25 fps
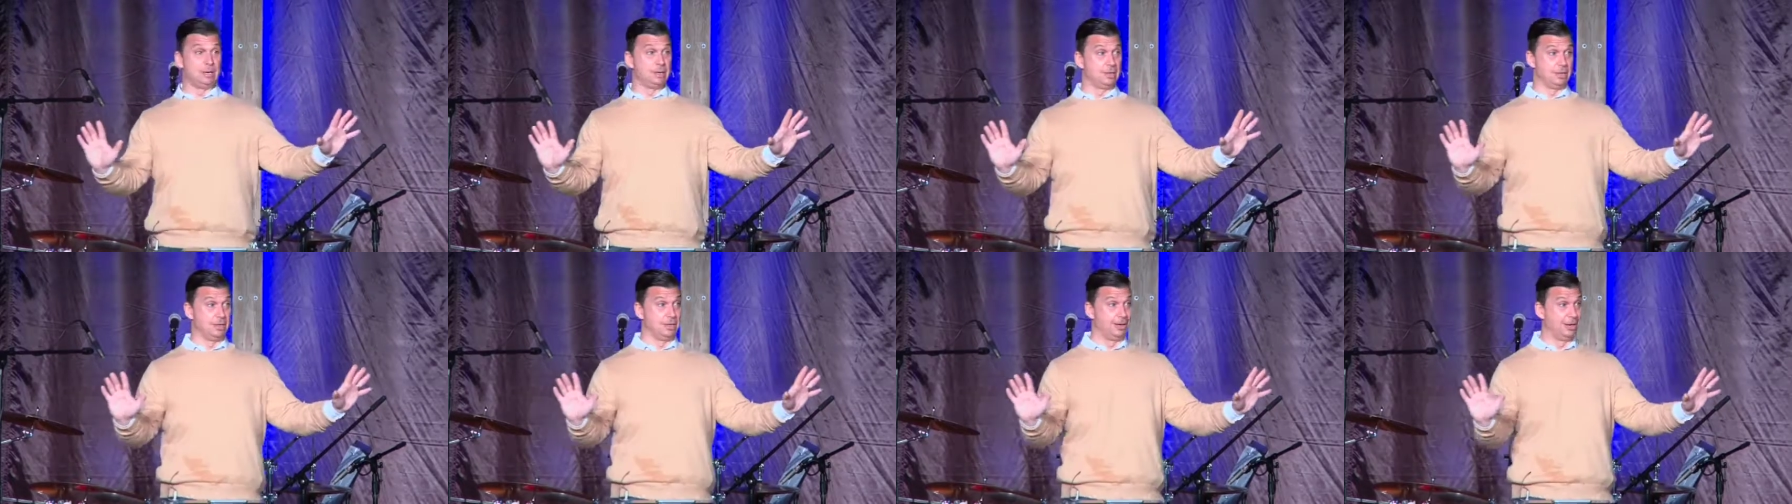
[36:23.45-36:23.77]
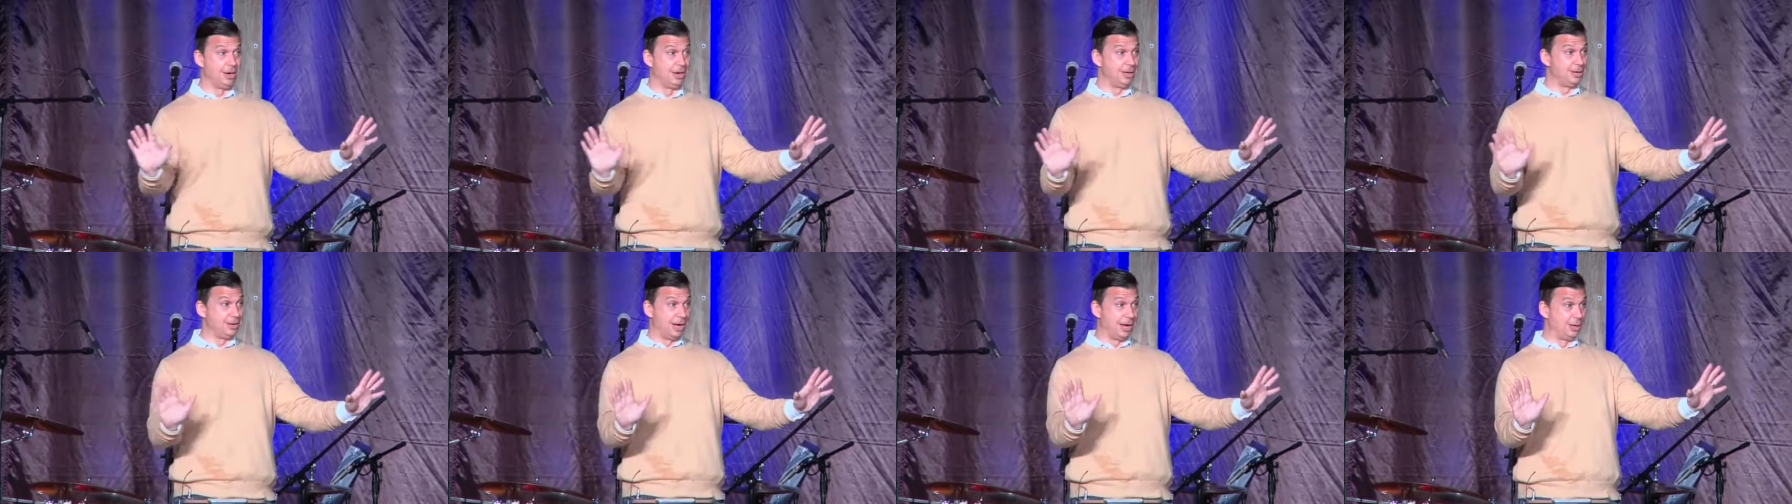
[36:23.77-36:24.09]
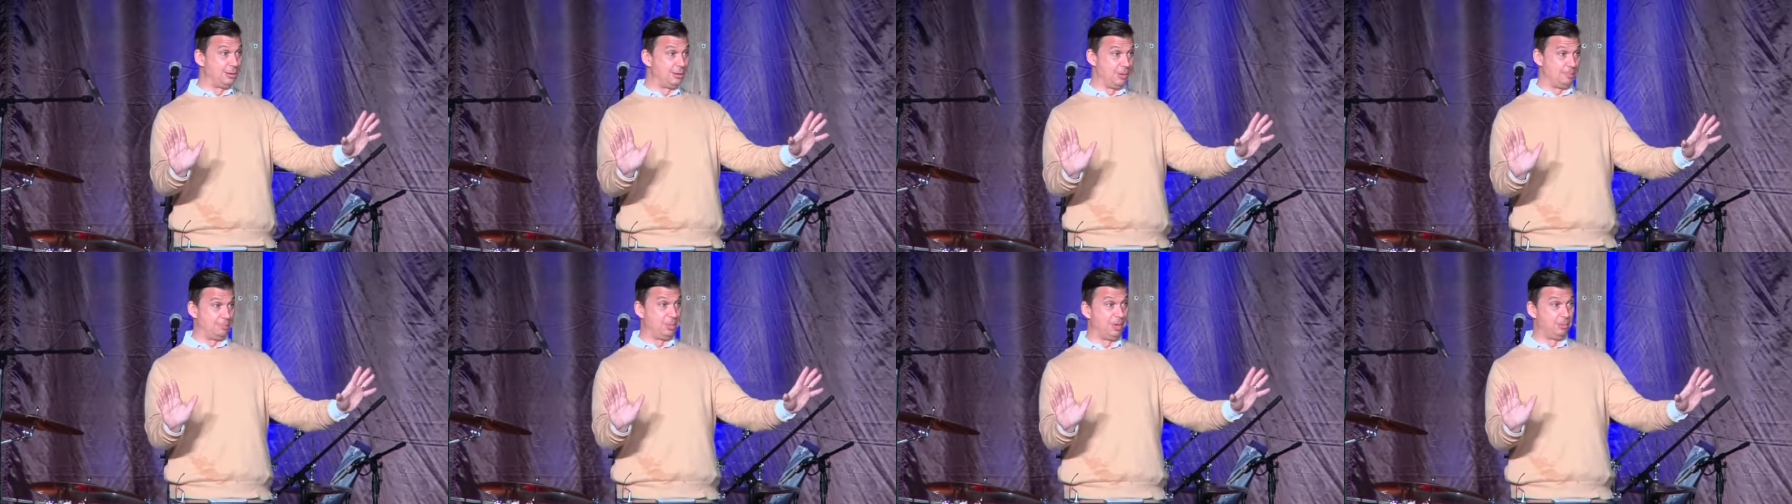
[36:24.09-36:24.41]
You know, I, don't
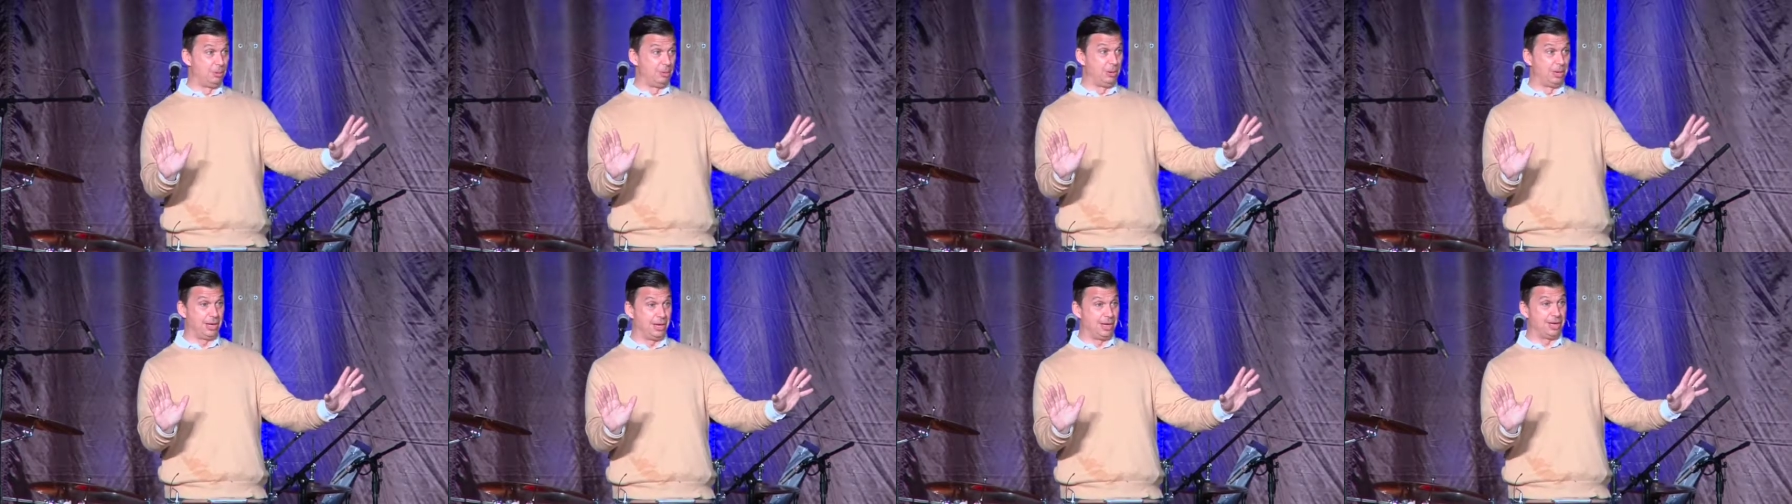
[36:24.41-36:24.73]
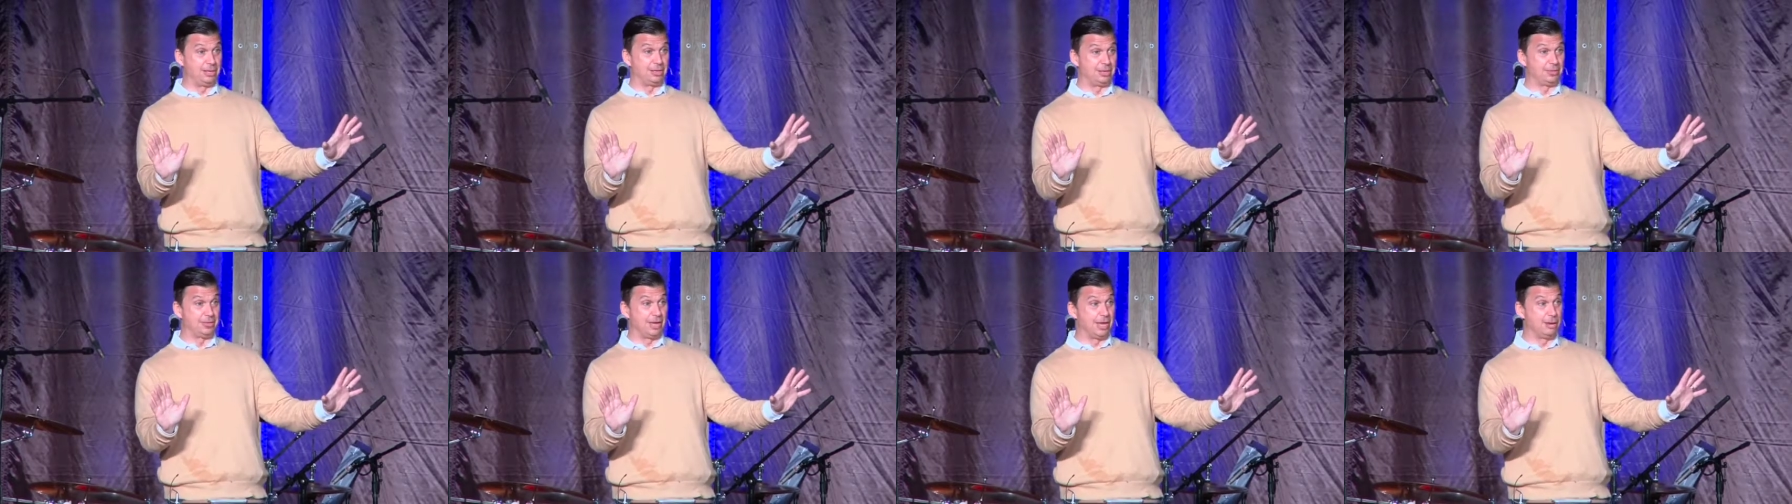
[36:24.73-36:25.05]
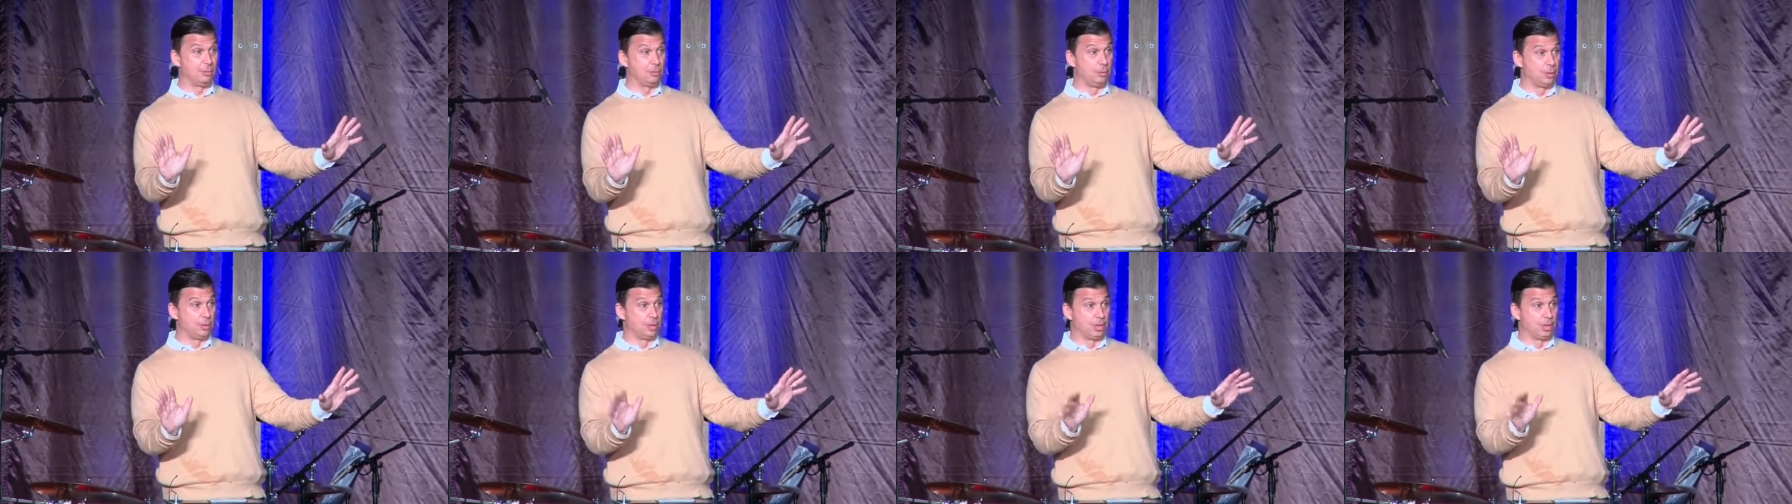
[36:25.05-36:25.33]
want people to like to think we're